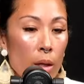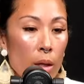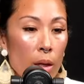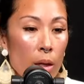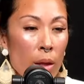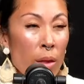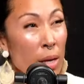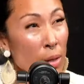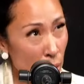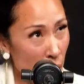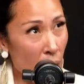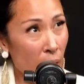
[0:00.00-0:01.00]
These
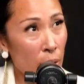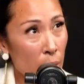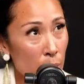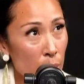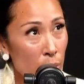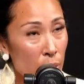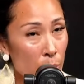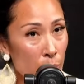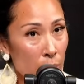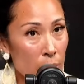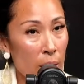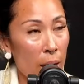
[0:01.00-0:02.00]
condos, the
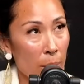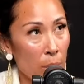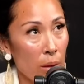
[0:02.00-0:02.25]
time that they're